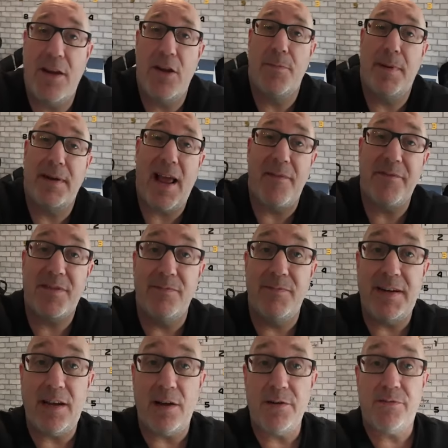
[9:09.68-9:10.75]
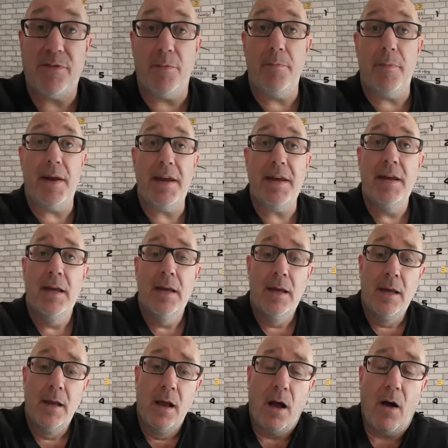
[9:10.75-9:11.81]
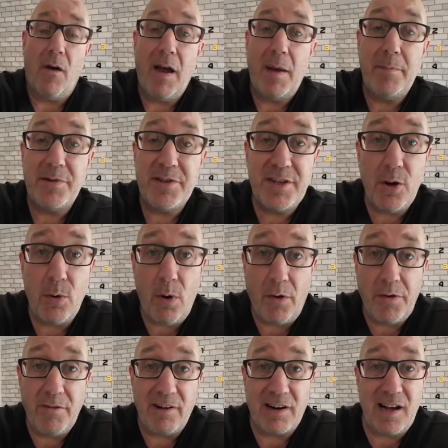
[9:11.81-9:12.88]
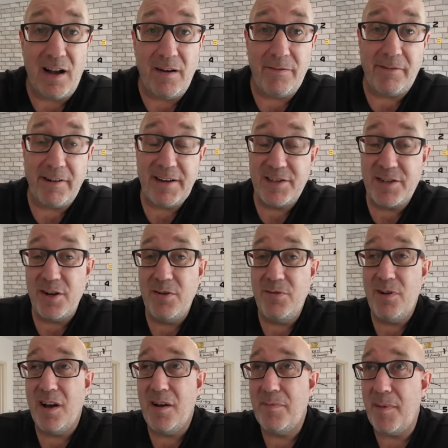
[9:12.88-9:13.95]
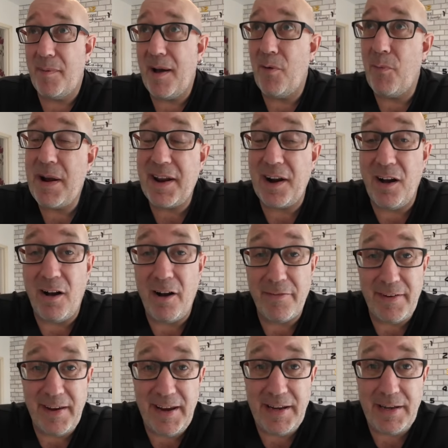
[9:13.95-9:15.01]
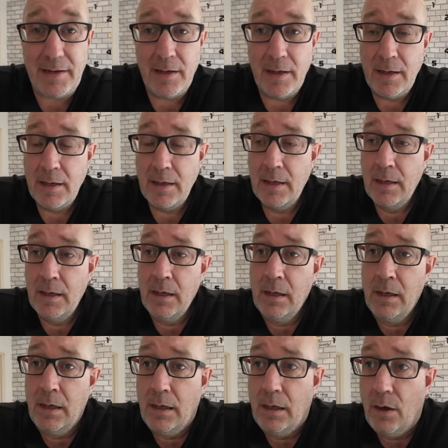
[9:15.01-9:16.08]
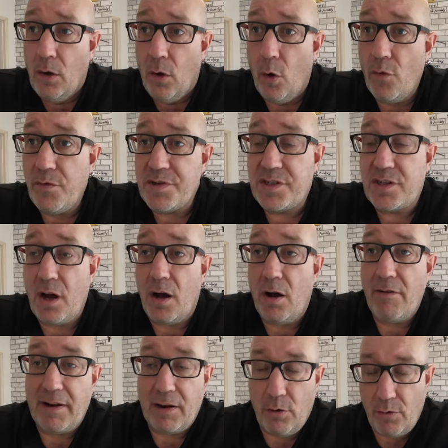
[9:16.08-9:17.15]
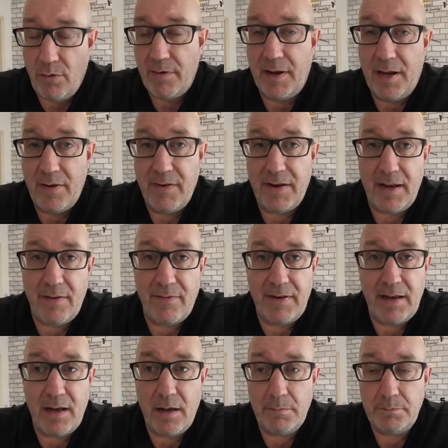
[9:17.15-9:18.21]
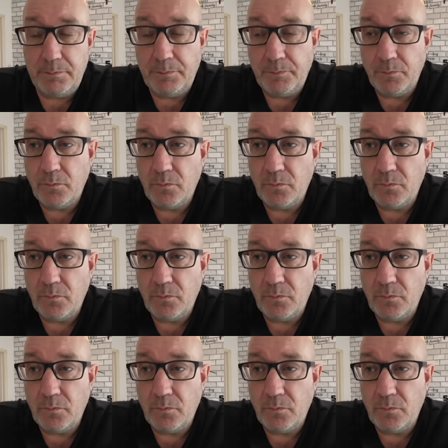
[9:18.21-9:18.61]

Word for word: You've been having some videos from me. I'm still on the recovery, about a week and a half in. All the scarring, all the